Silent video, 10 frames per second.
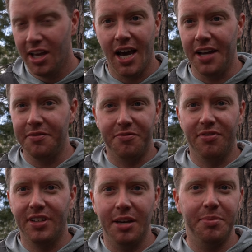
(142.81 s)
I've
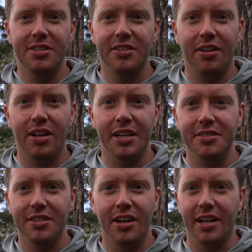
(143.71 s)
kept these
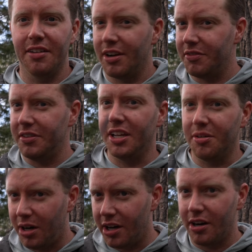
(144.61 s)
sunglasses on. I never have to take
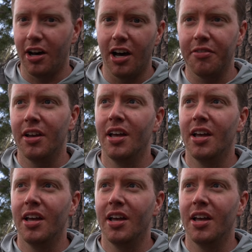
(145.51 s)
them on and off.